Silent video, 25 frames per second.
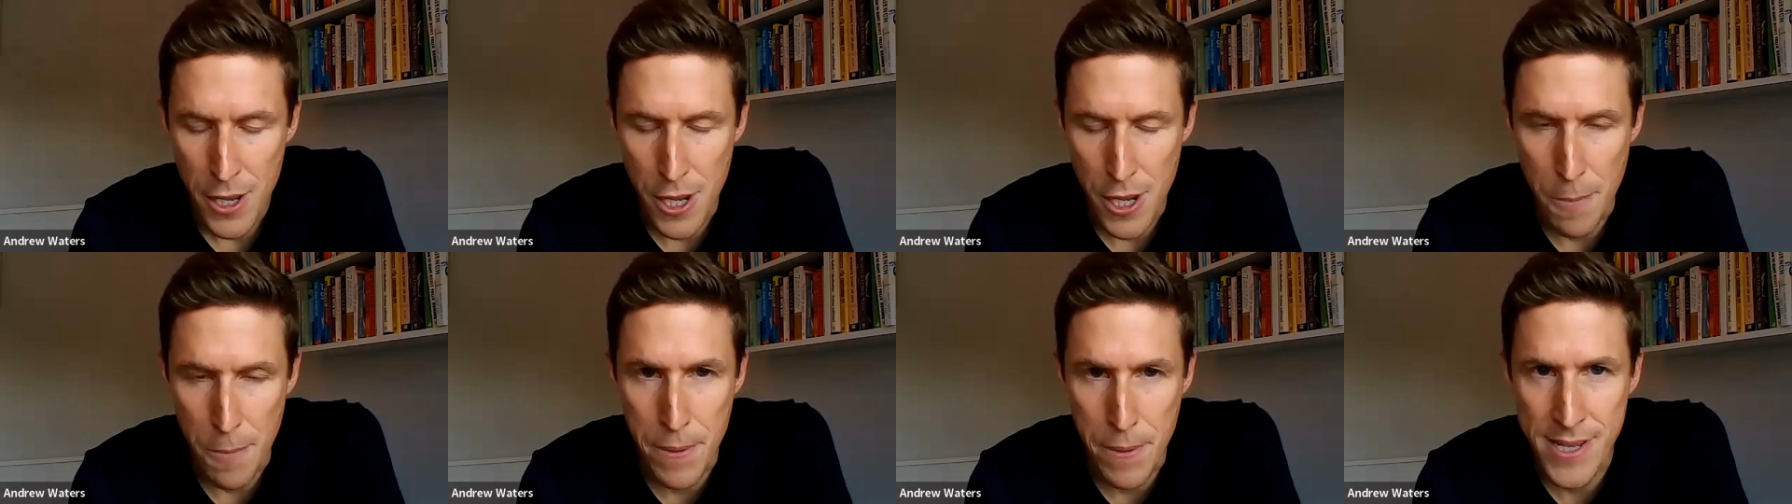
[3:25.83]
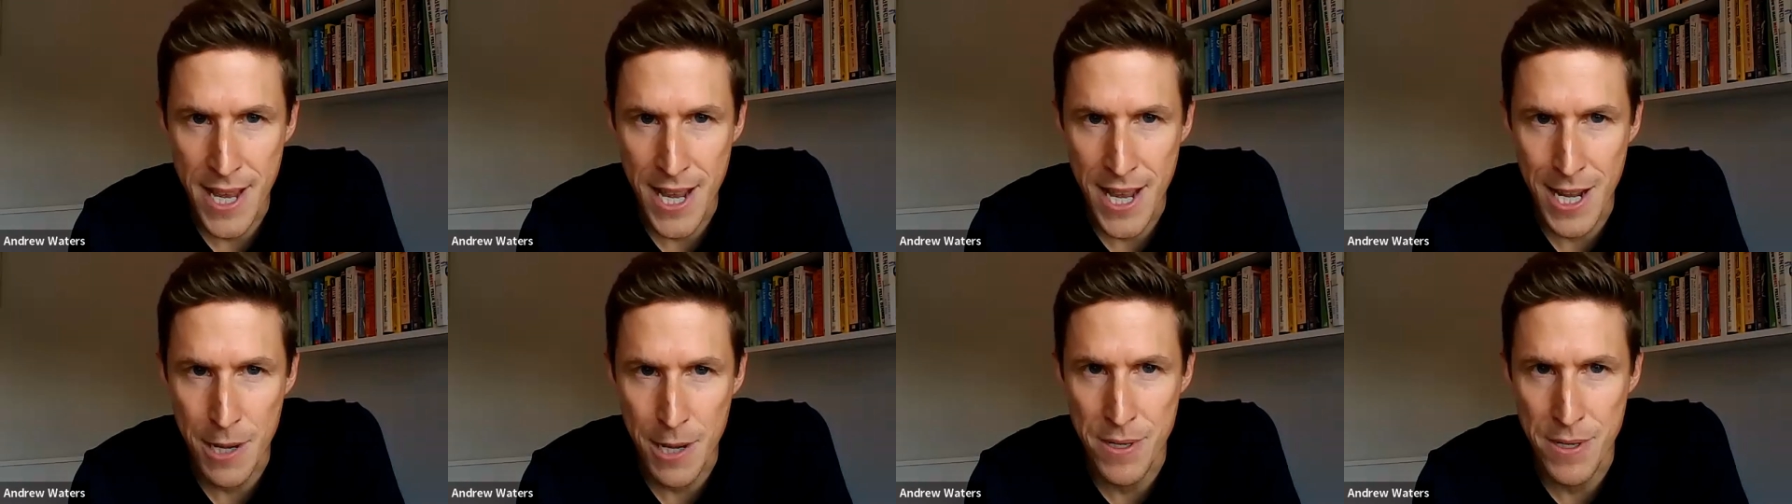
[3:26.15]
big
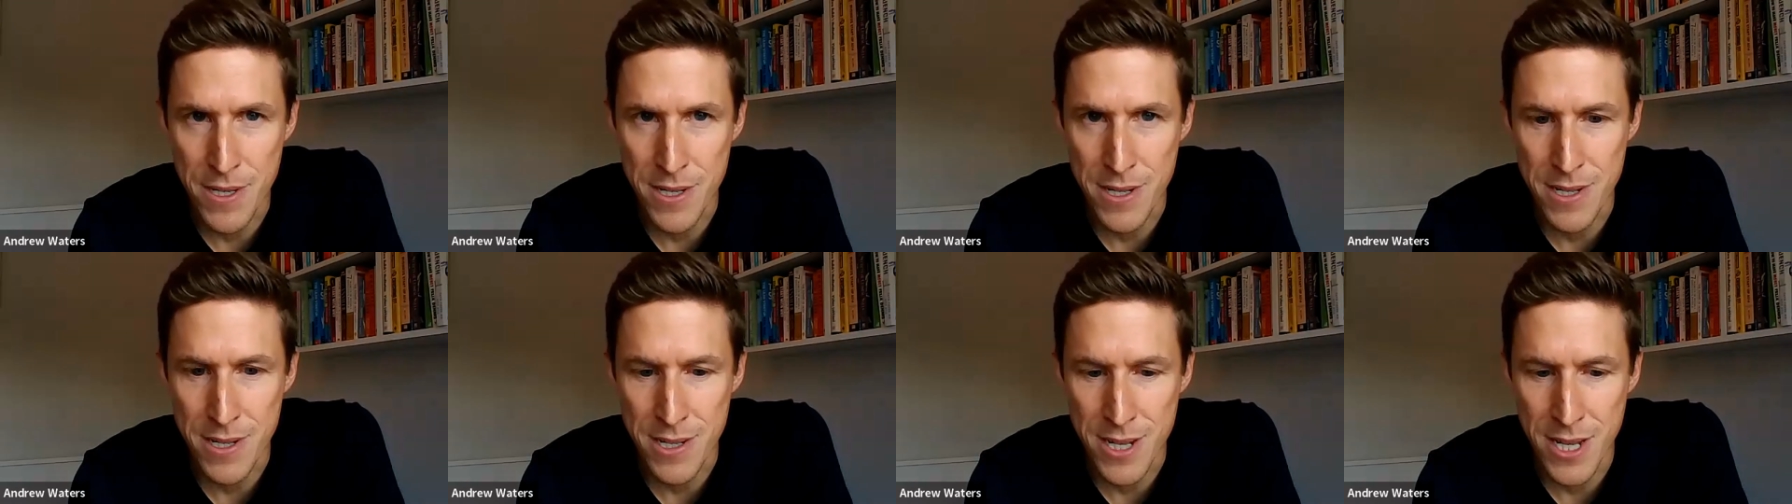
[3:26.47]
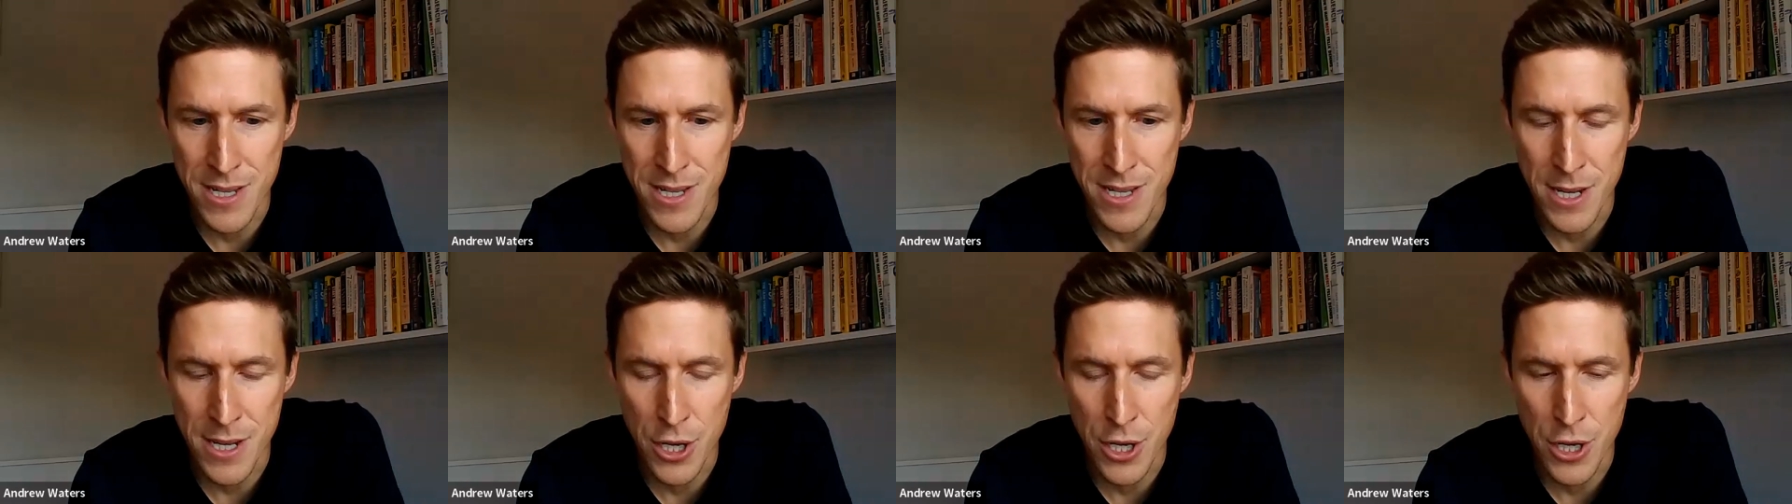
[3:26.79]
tech
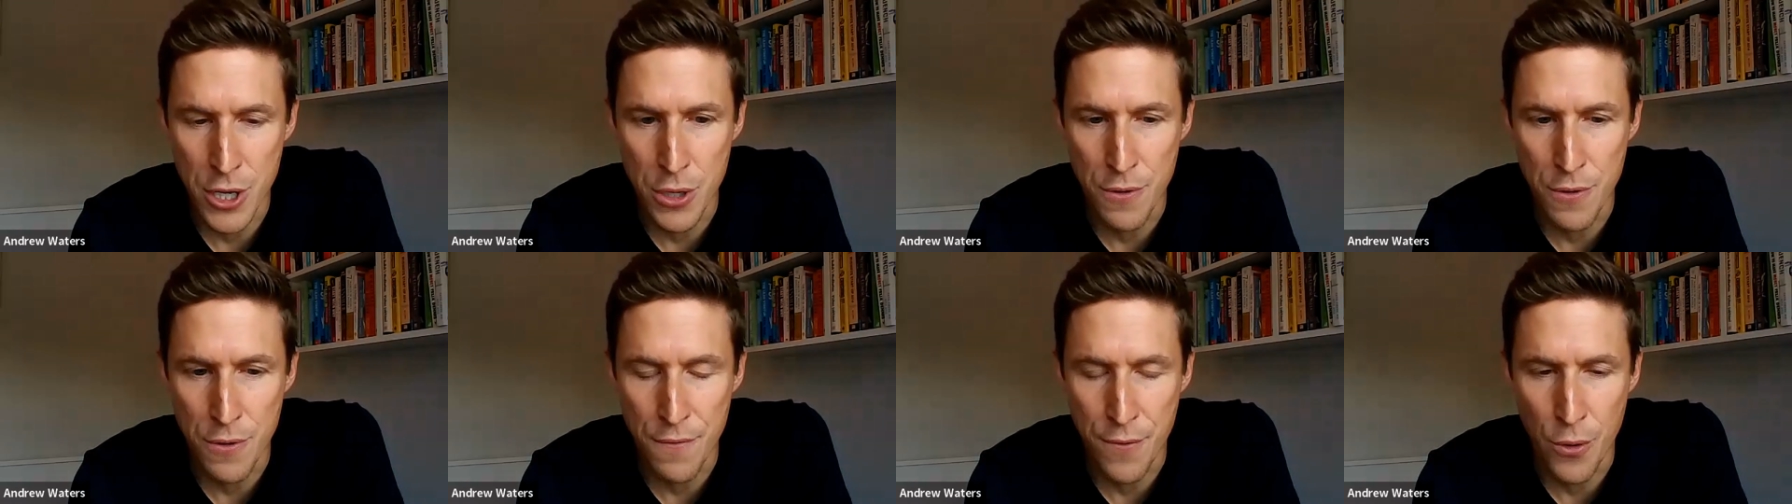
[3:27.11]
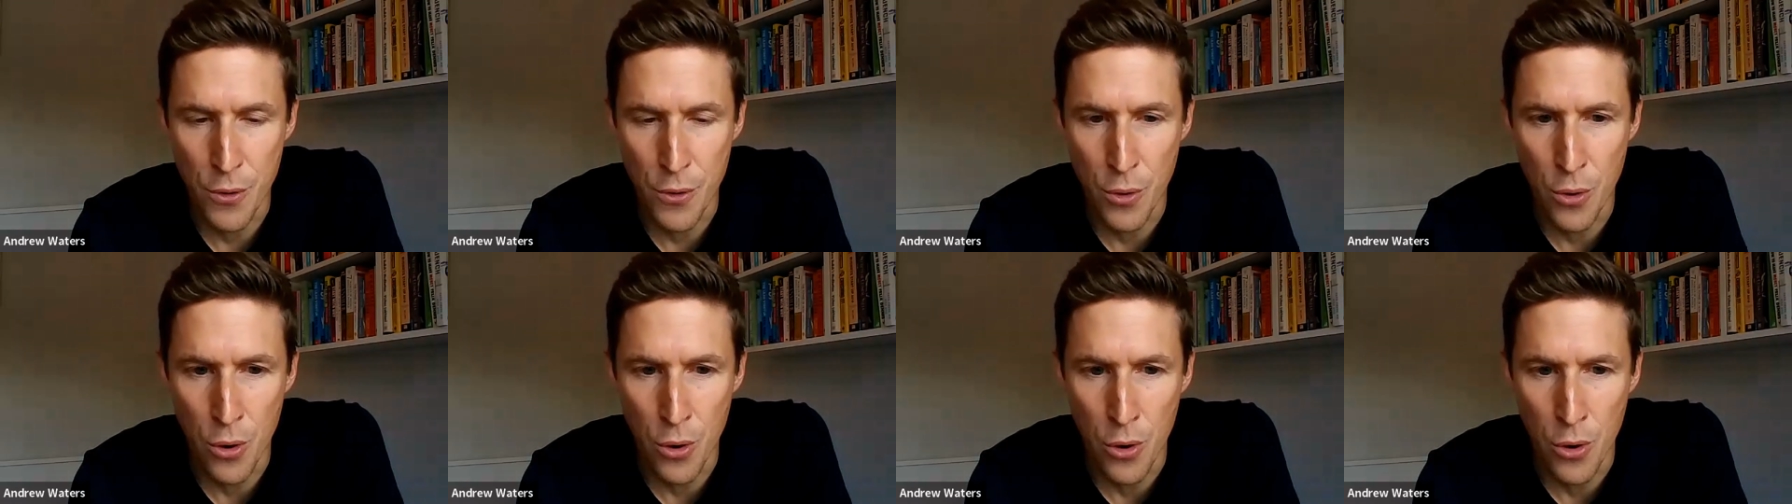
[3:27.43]
businesses in
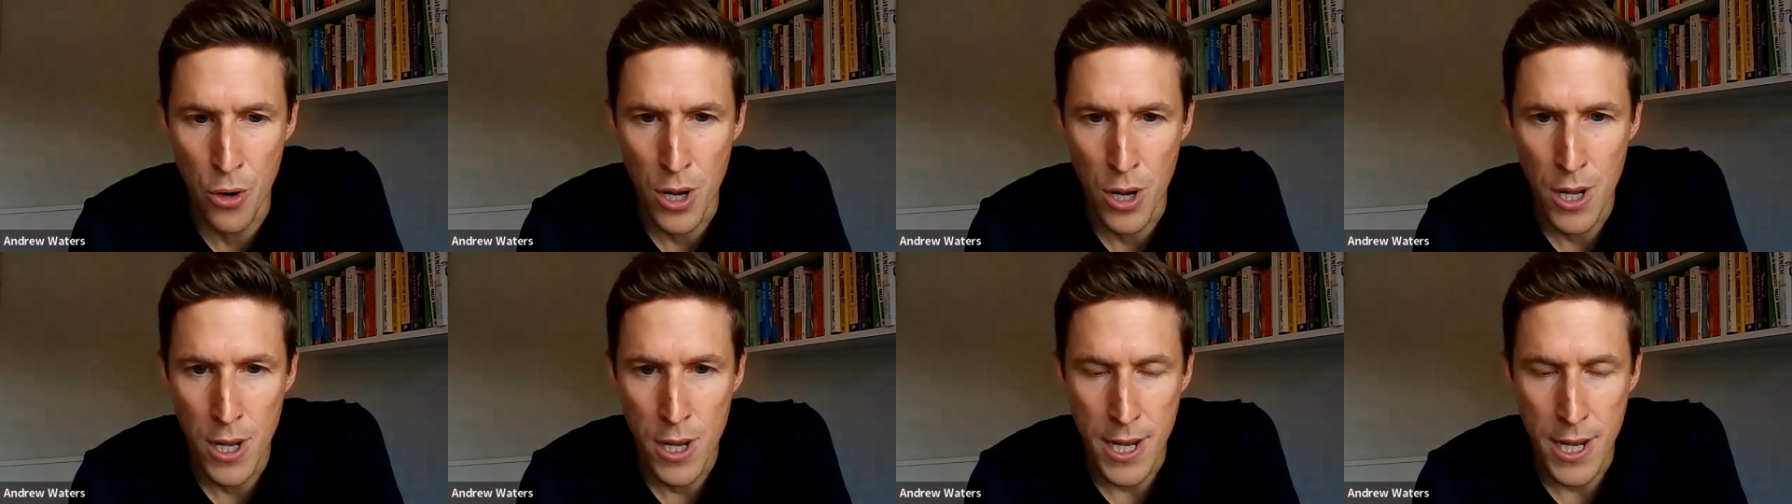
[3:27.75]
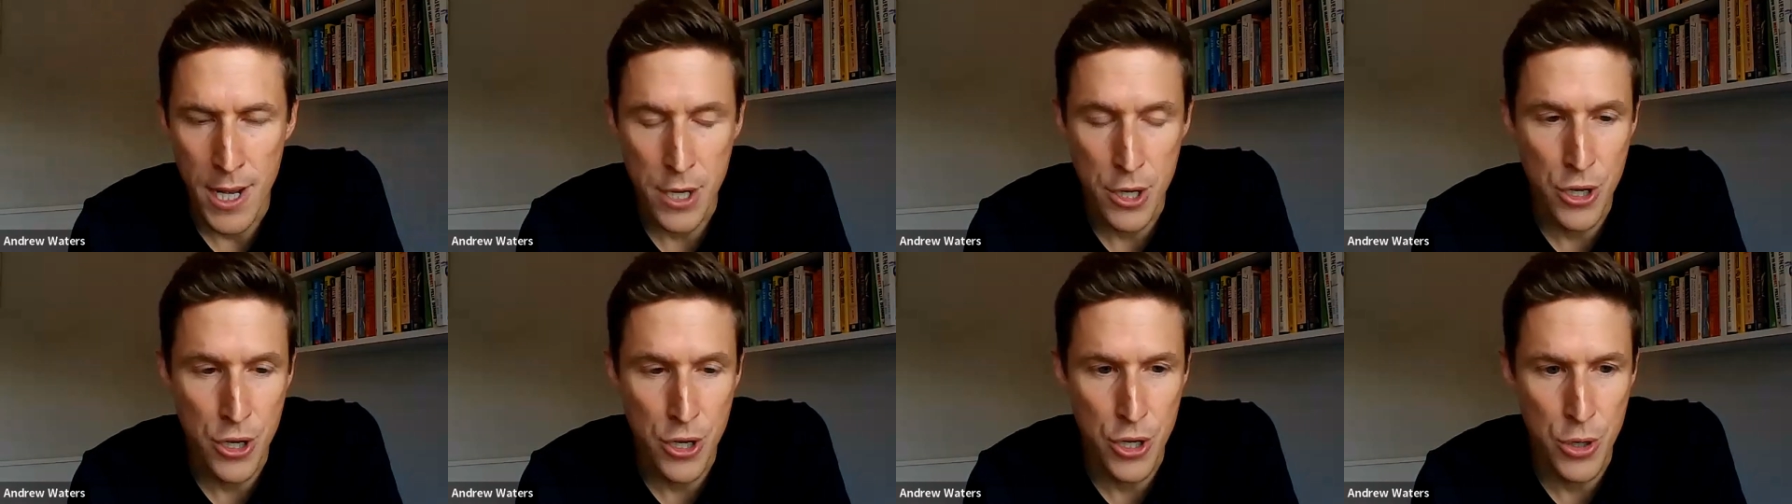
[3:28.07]
Q4
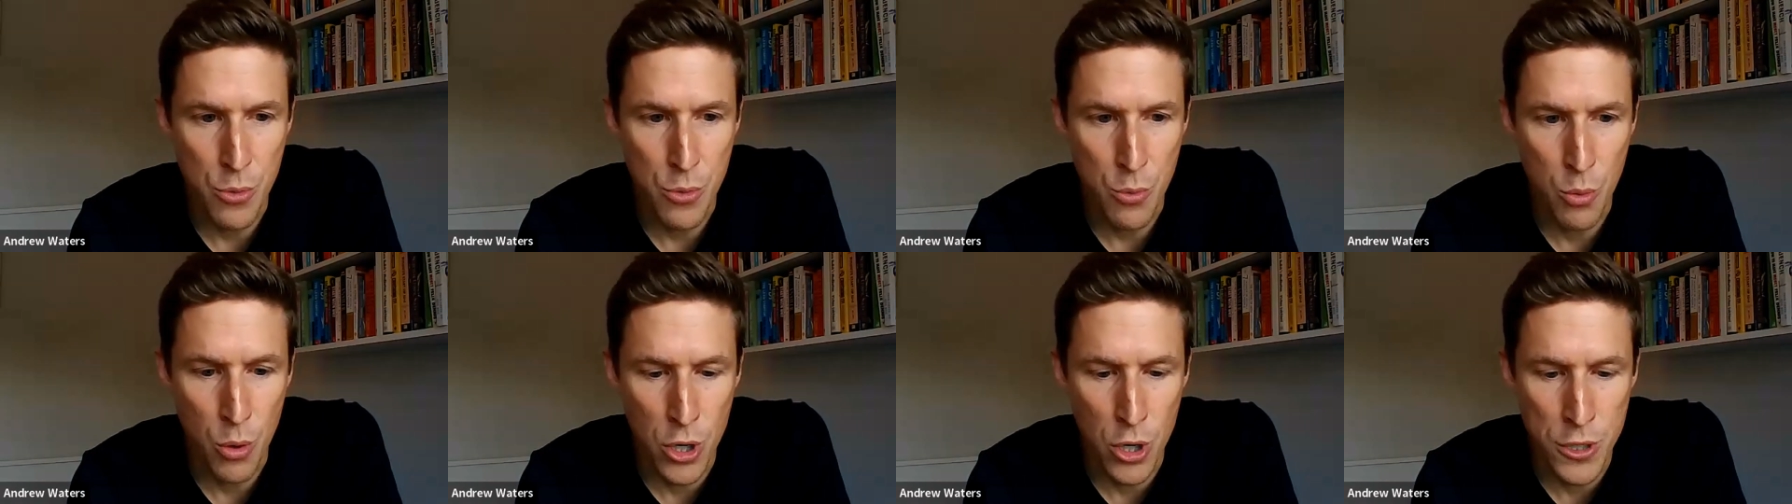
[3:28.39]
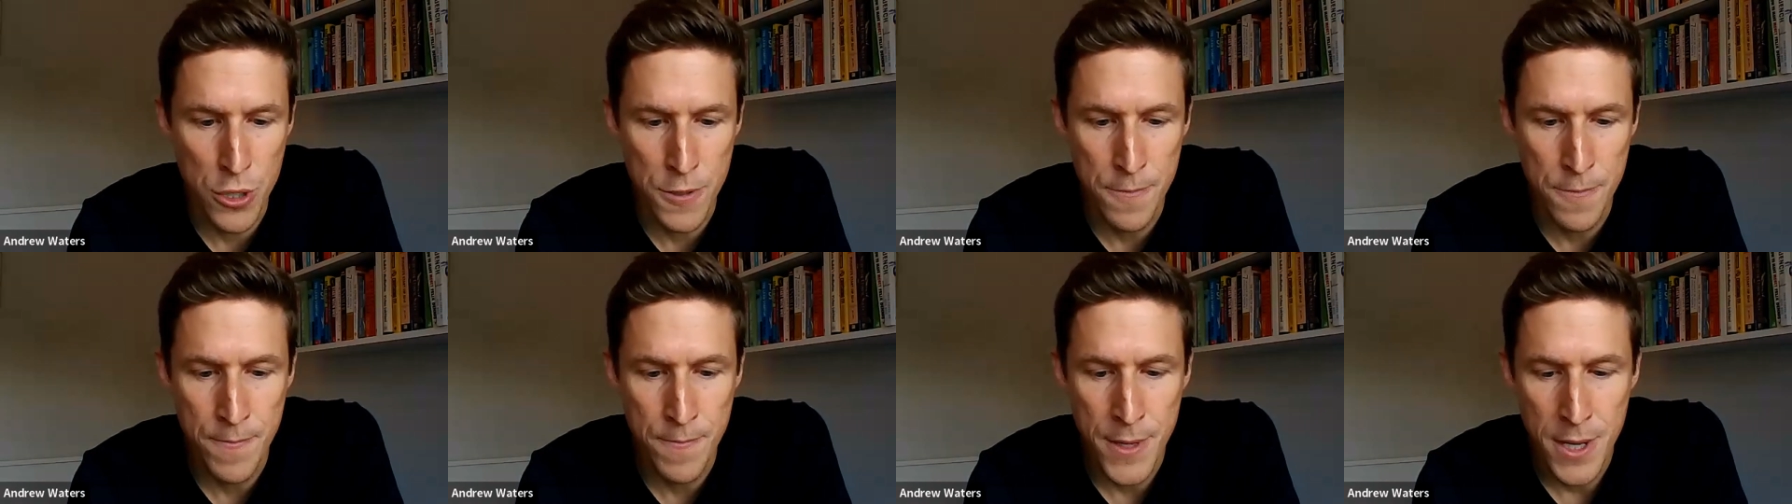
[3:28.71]
and
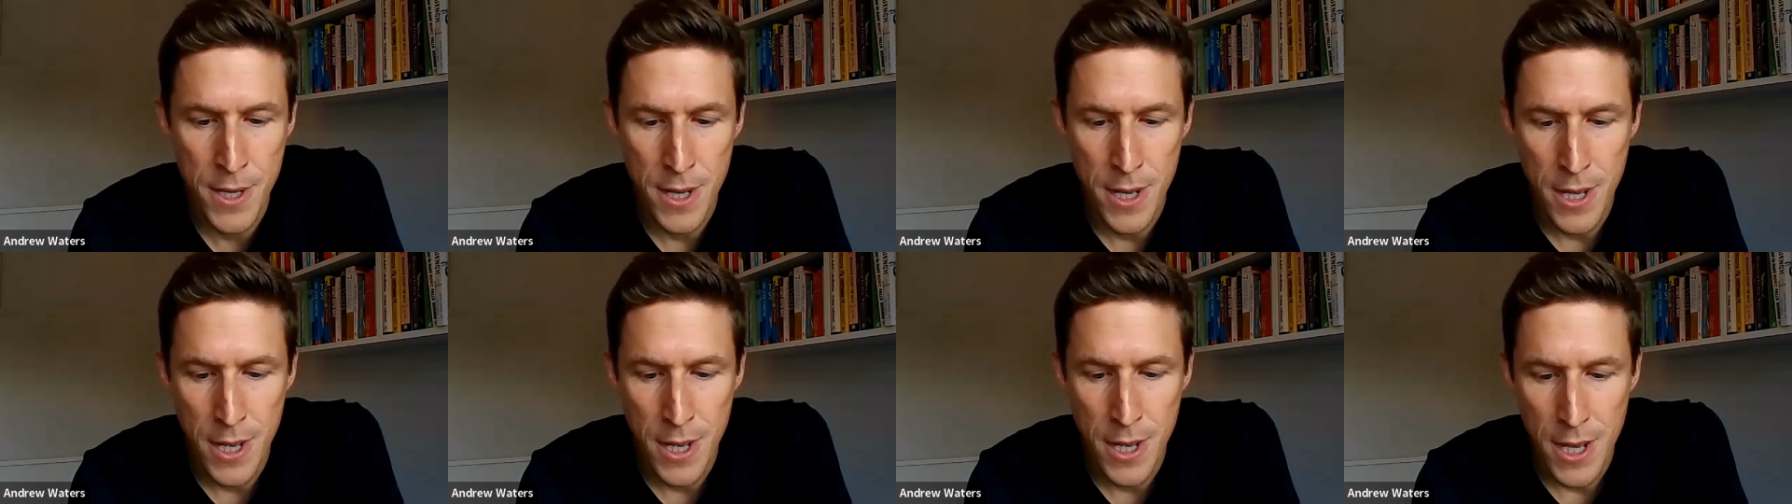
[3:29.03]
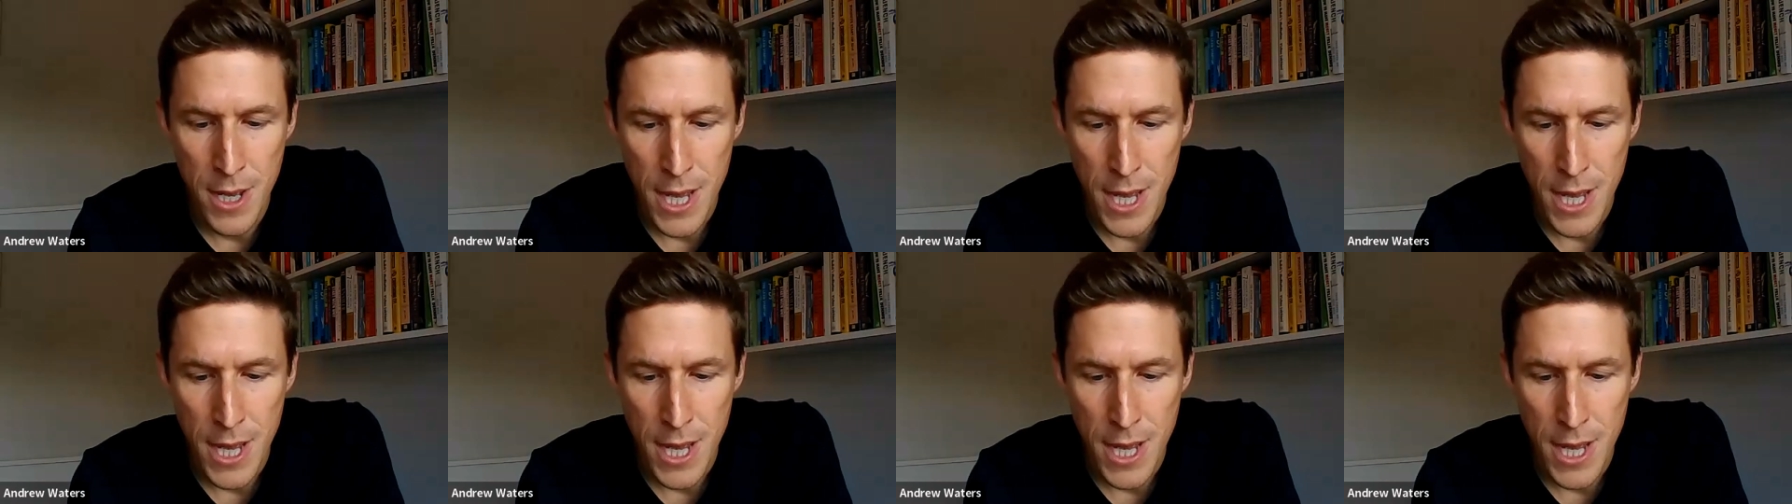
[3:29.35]
Q1.